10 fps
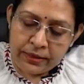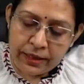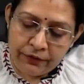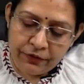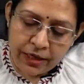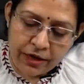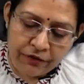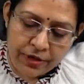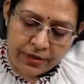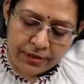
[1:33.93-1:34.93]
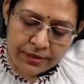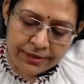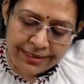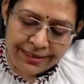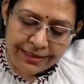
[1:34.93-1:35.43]
then we are having the
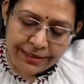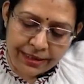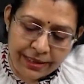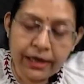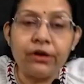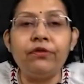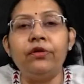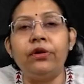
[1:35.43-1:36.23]
center, the line of